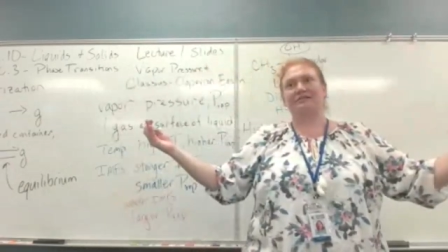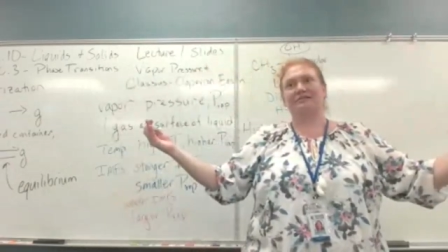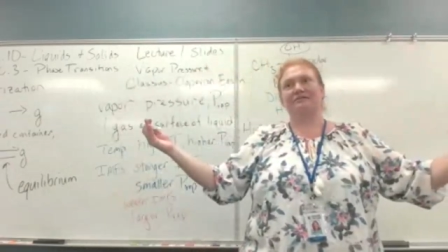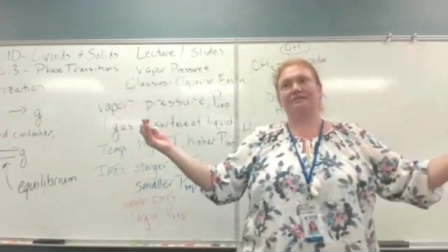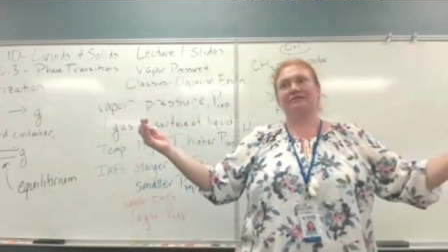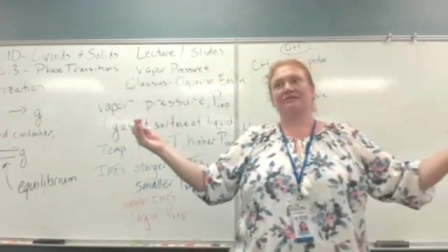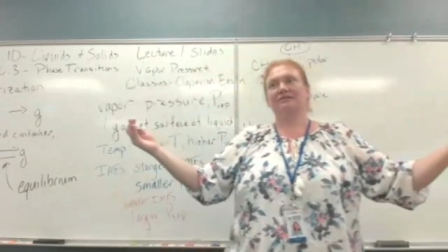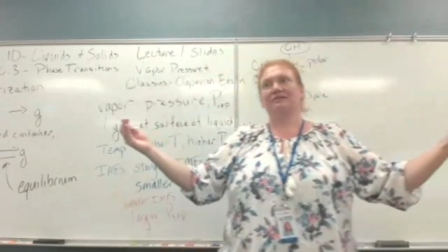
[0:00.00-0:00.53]

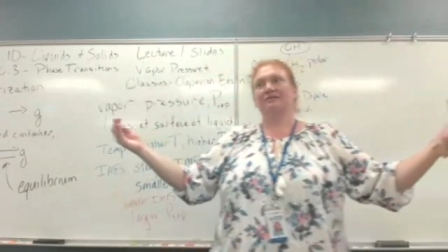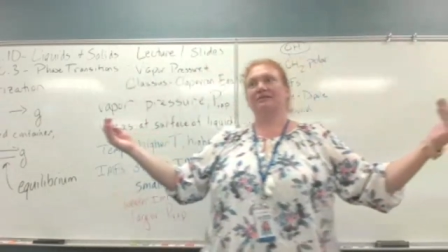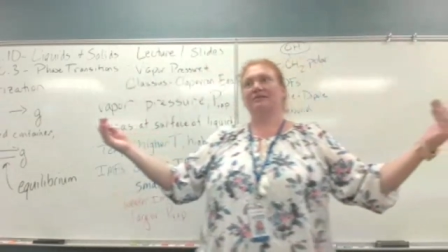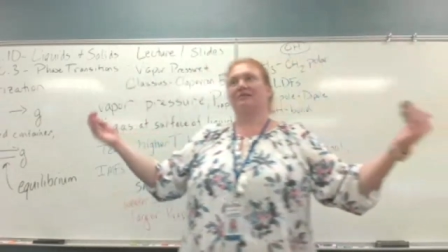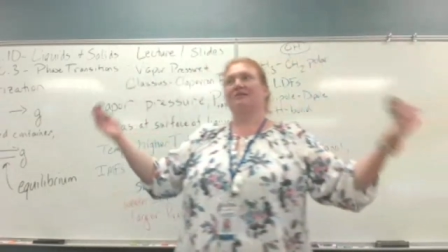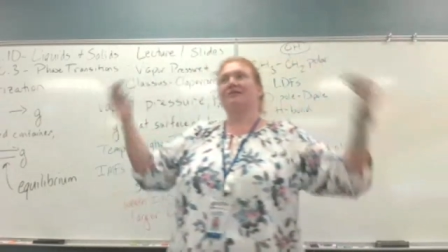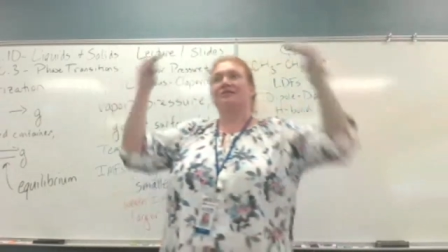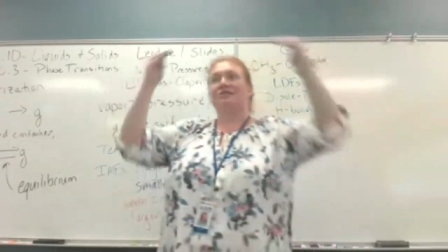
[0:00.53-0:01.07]
equivalent.
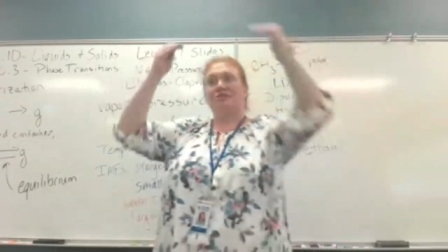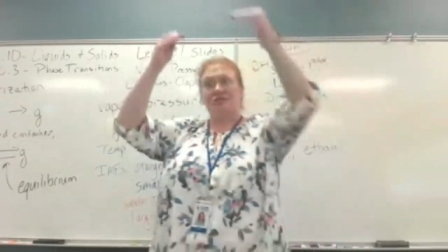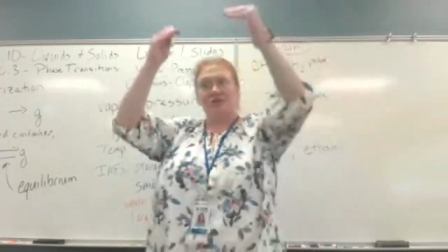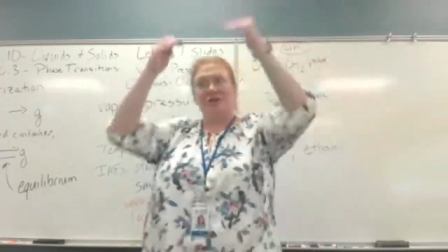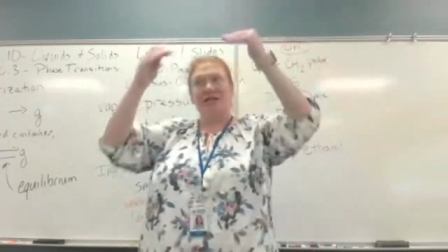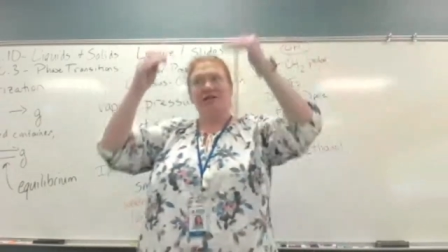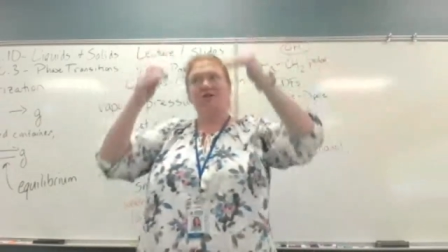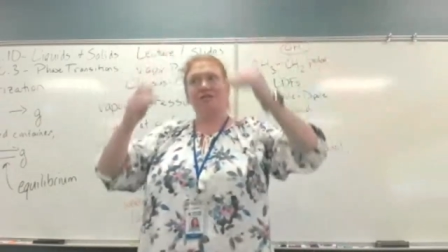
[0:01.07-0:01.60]

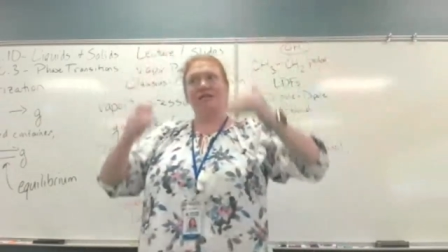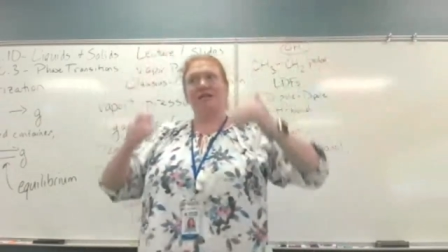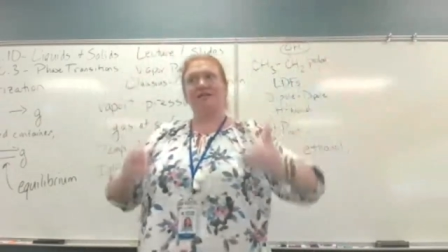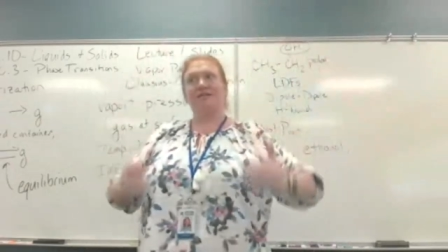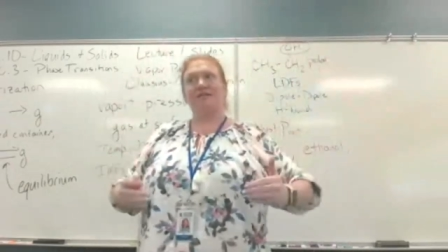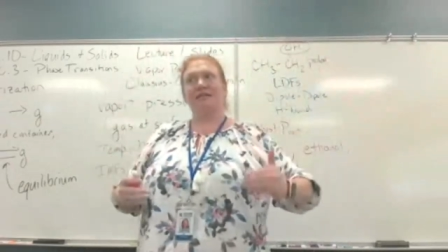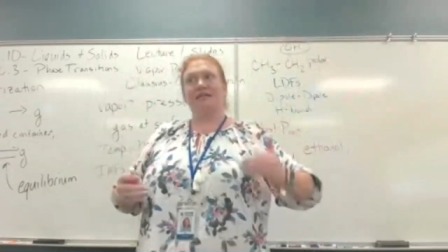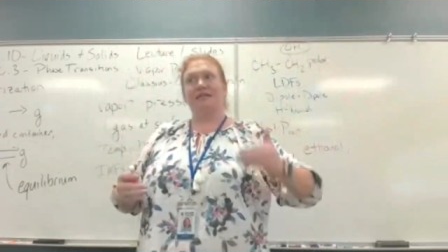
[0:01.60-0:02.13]
So you
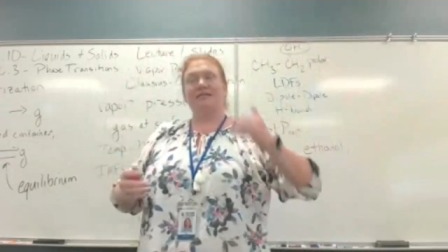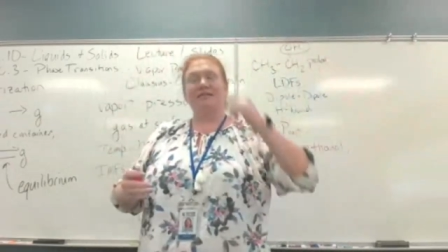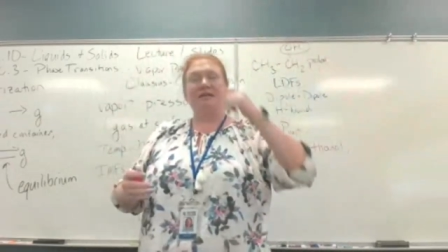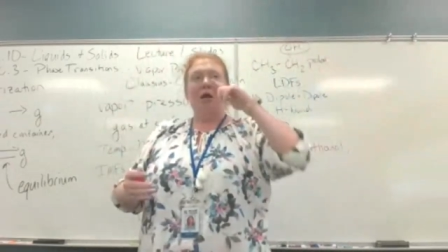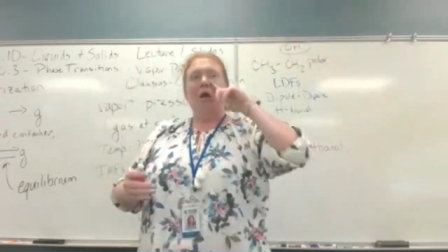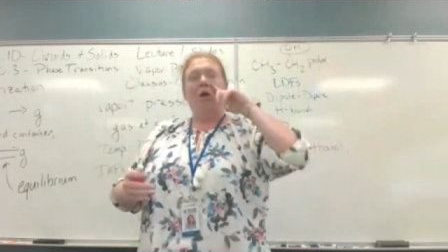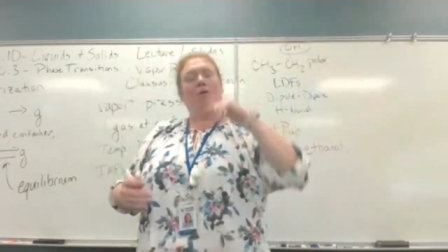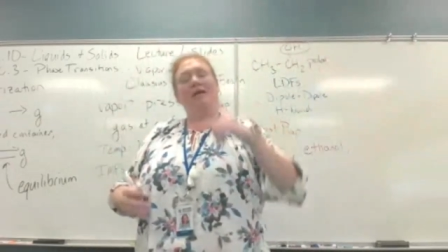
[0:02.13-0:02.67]
got to go down
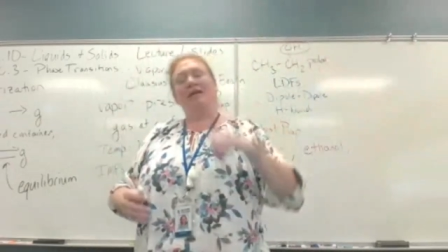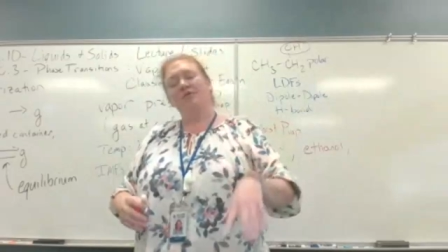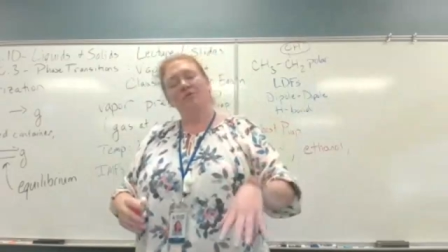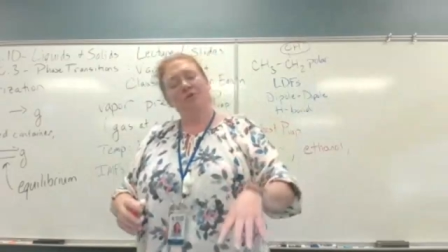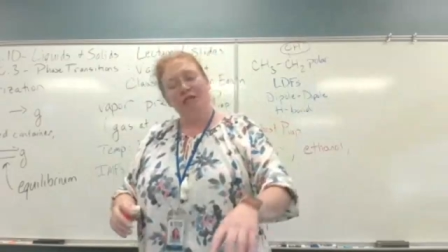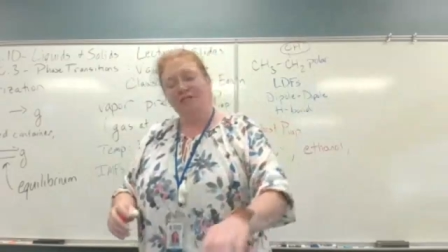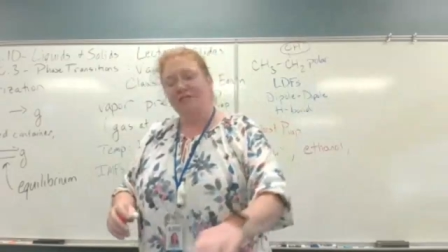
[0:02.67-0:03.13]
the list.